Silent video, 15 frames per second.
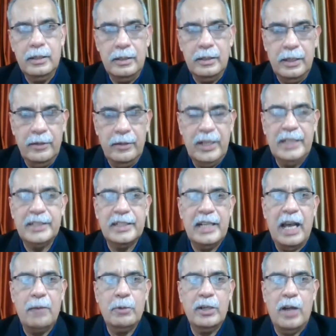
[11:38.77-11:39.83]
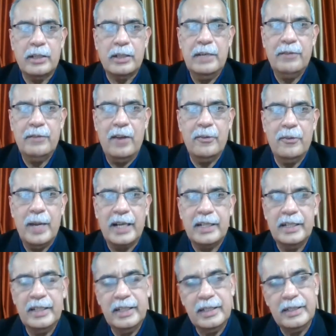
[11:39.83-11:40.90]
The reason I would not give
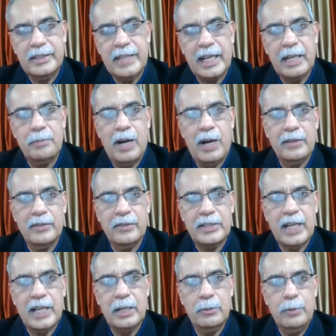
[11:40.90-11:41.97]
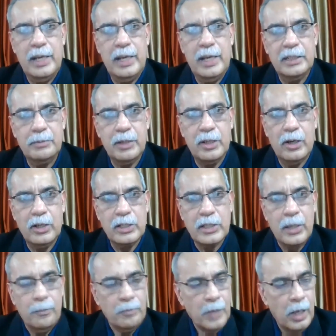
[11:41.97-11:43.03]
ivermectin in the second part of the second week is because
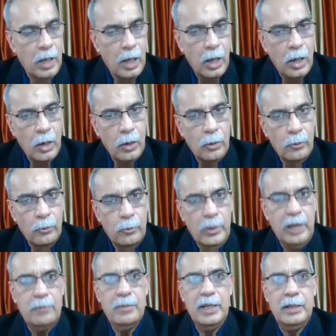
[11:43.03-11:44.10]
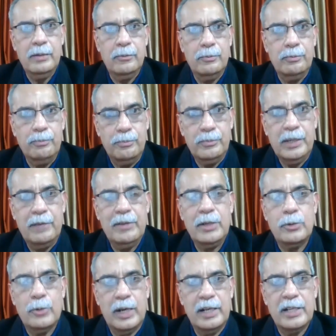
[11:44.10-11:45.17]
we've been given
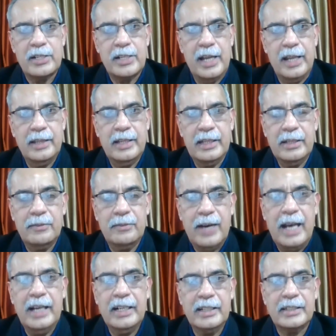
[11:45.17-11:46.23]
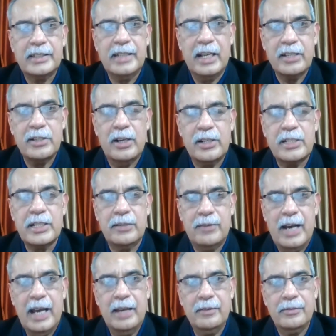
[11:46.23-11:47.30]
to understand that the virus does not
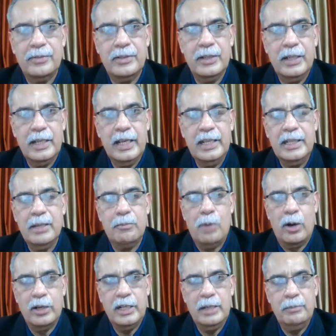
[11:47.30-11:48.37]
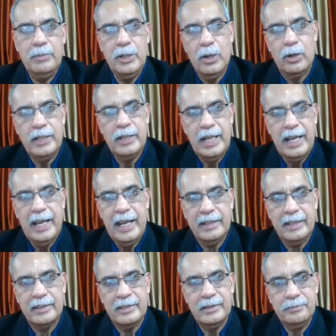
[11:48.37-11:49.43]
survive in the body beyond day
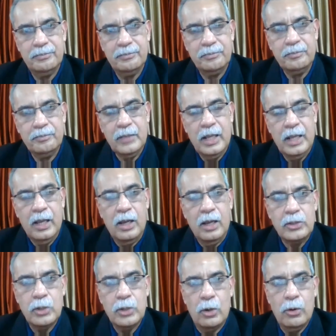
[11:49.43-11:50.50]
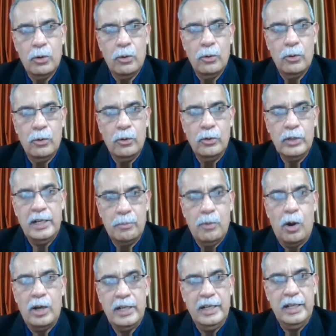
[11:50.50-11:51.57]
8. So the
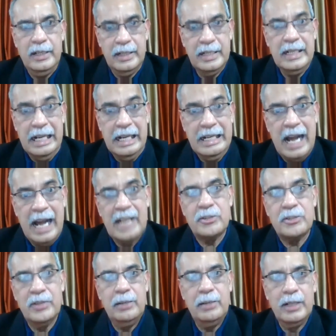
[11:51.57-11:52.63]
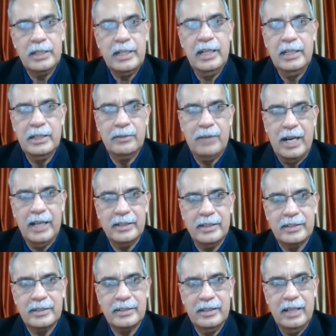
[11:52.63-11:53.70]
body naturally will kill the
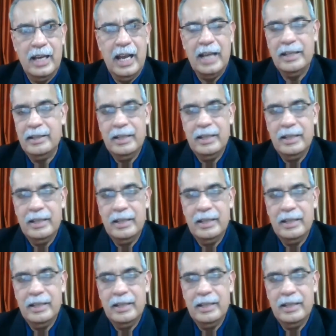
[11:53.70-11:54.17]
virus. And,